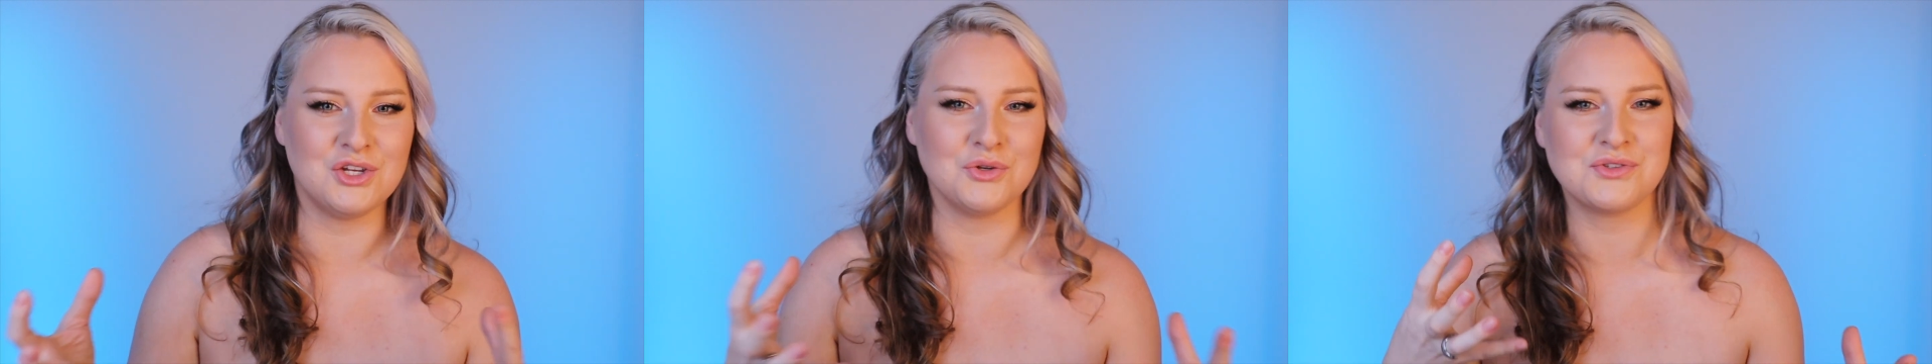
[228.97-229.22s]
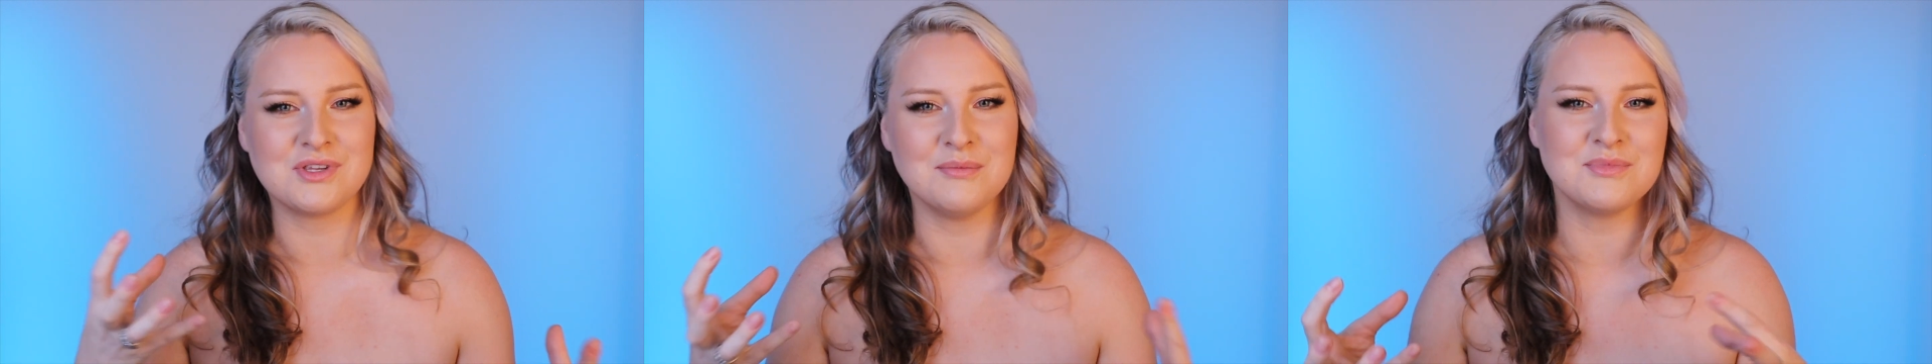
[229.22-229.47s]

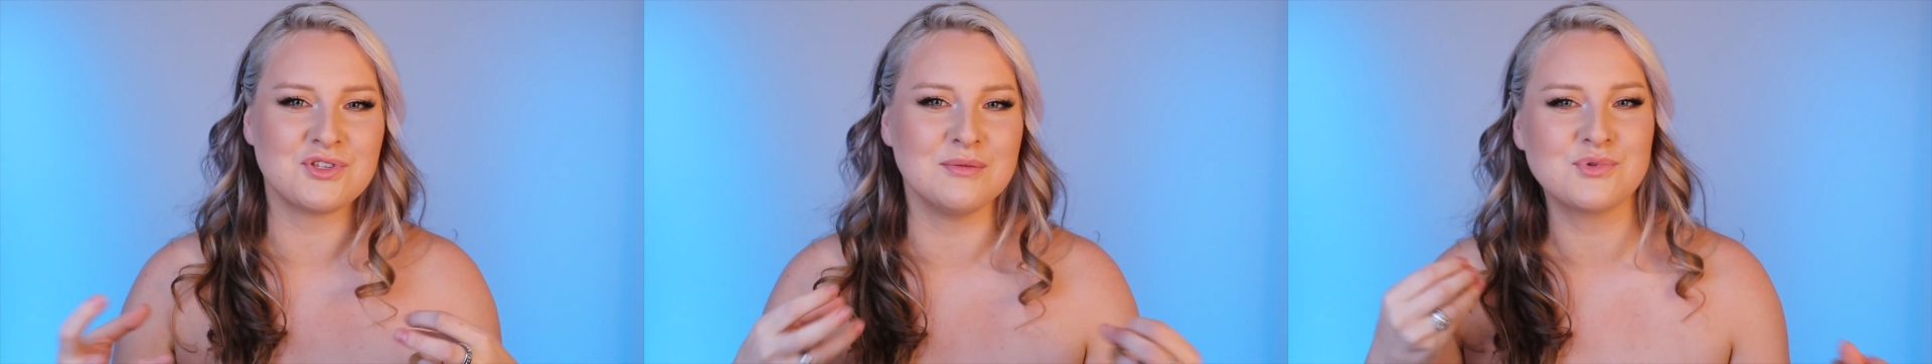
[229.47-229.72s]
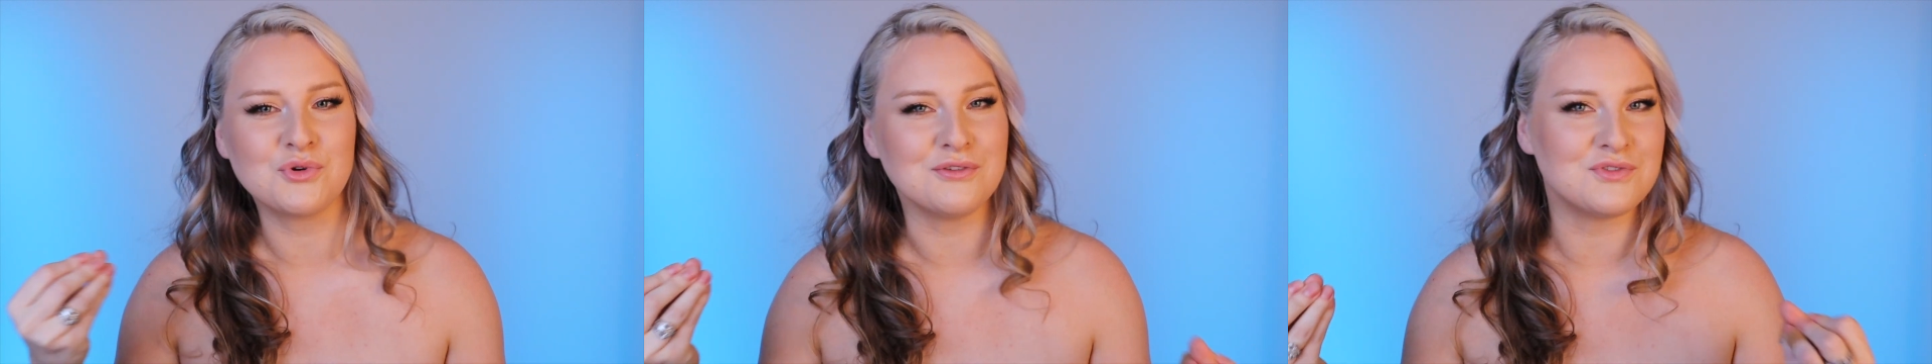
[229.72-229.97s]
some
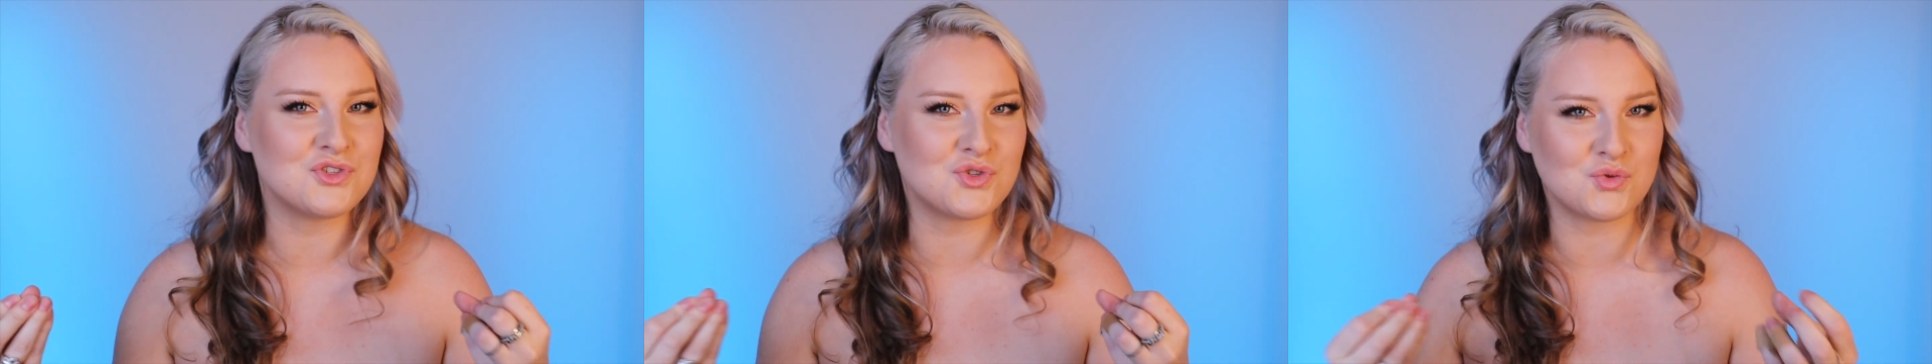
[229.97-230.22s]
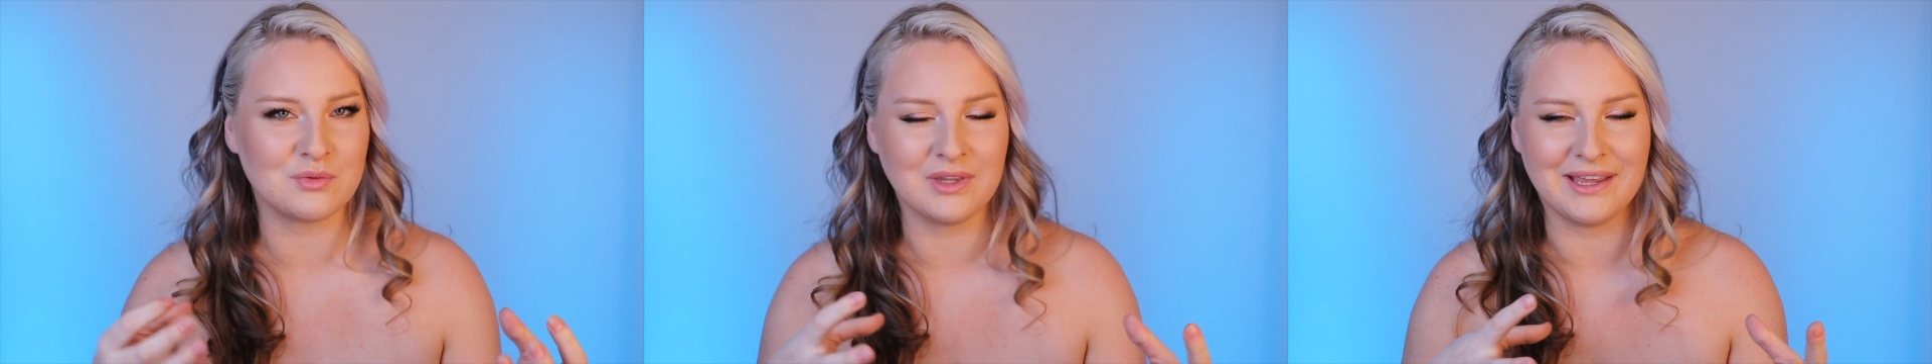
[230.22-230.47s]
sort of
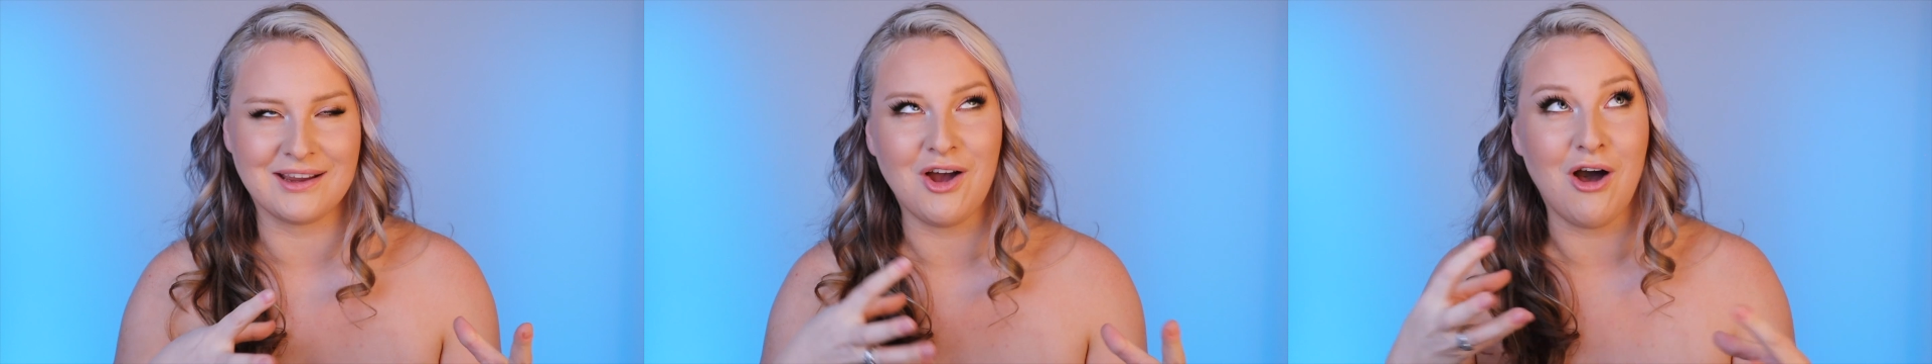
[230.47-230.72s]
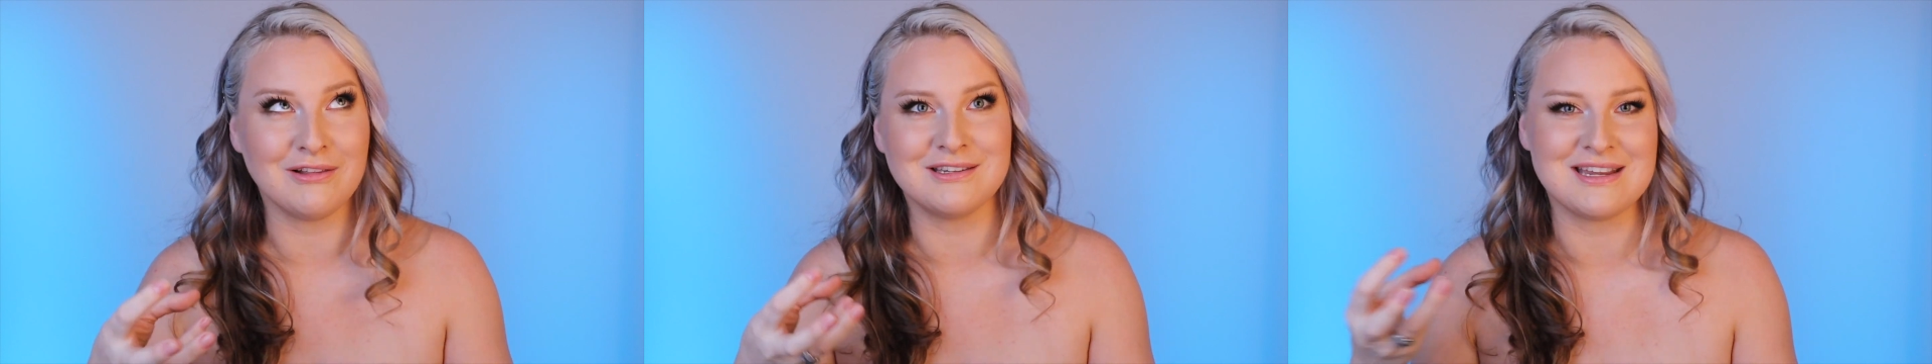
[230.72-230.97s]
like
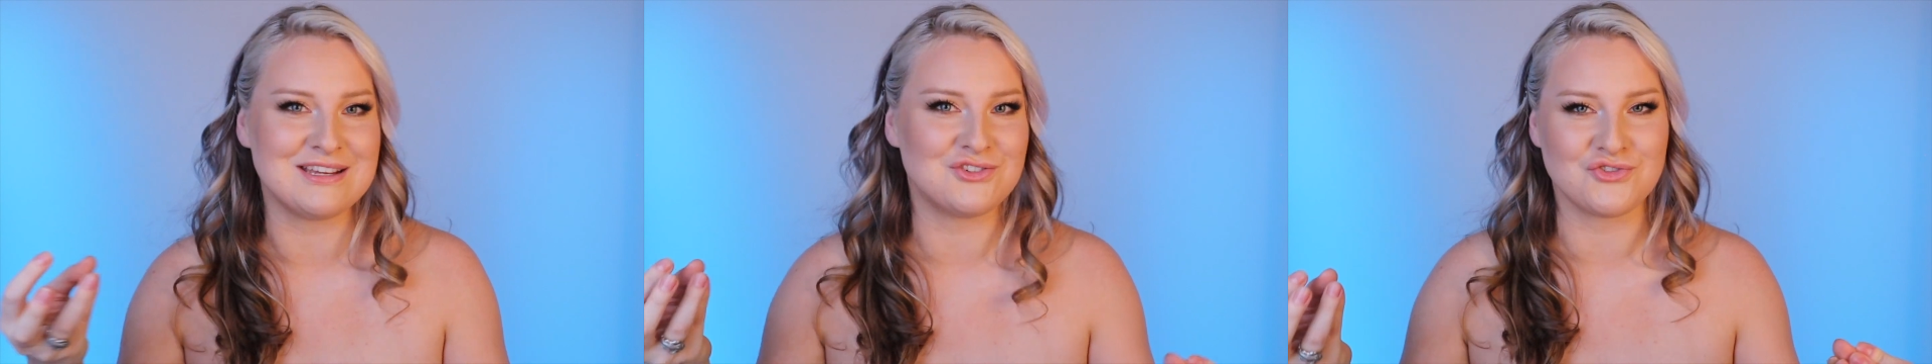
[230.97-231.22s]
holiday